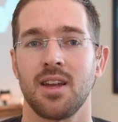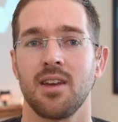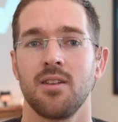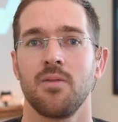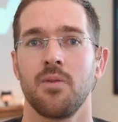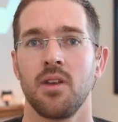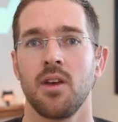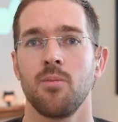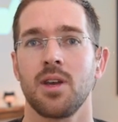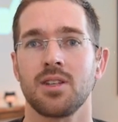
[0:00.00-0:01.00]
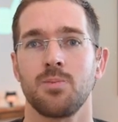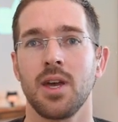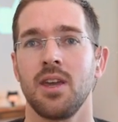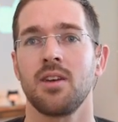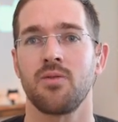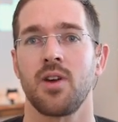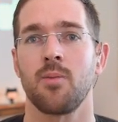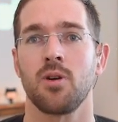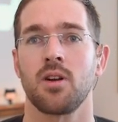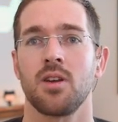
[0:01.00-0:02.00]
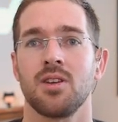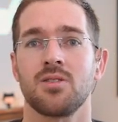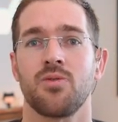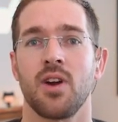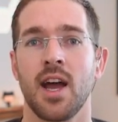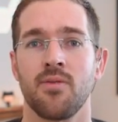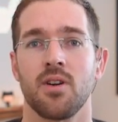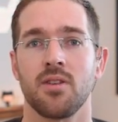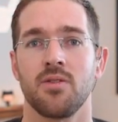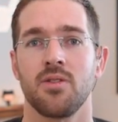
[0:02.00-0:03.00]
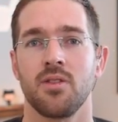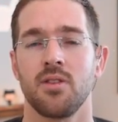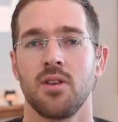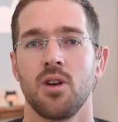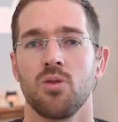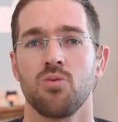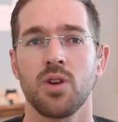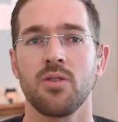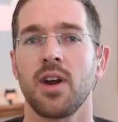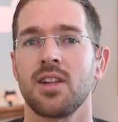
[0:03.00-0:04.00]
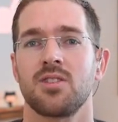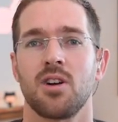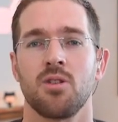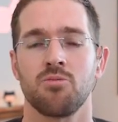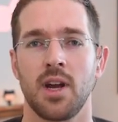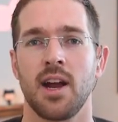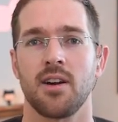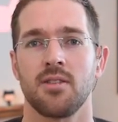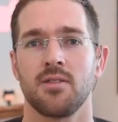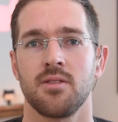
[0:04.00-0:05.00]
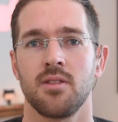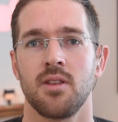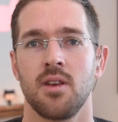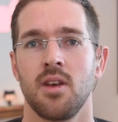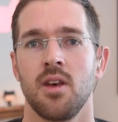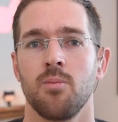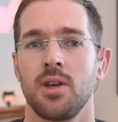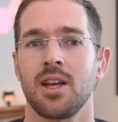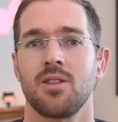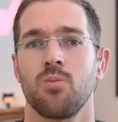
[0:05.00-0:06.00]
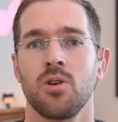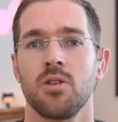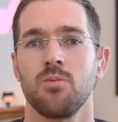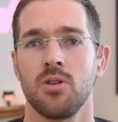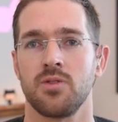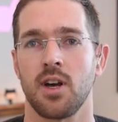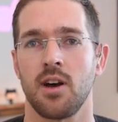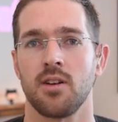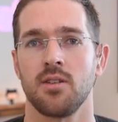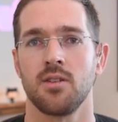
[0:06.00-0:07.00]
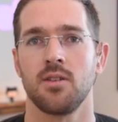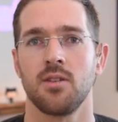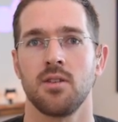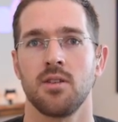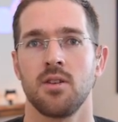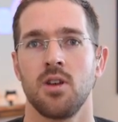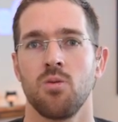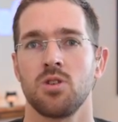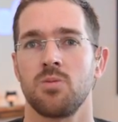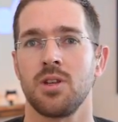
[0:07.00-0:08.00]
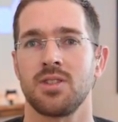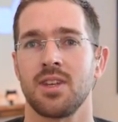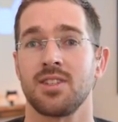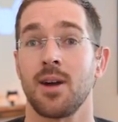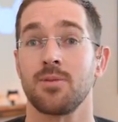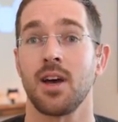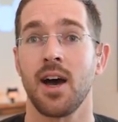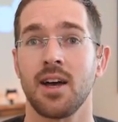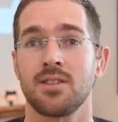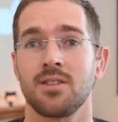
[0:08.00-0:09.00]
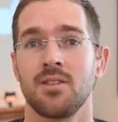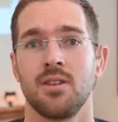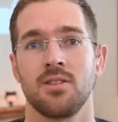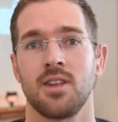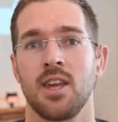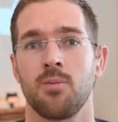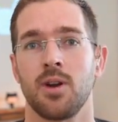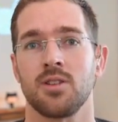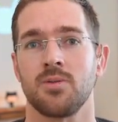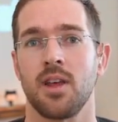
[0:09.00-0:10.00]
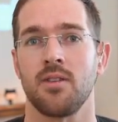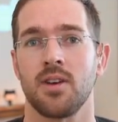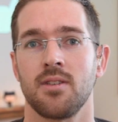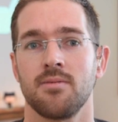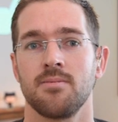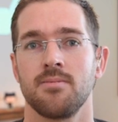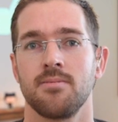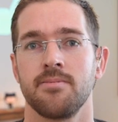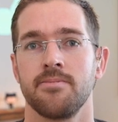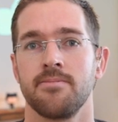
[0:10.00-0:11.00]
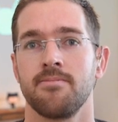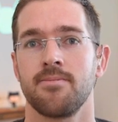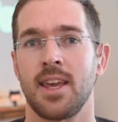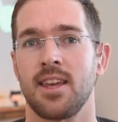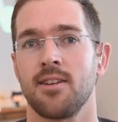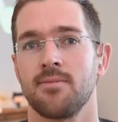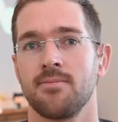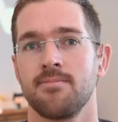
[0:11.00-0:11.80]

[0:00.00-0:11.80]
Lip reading: on it, because picking a framework is forever. Rewrites are rare. But yet the world moves on, which means that it's up to us to keep Rails relevant. Thank you.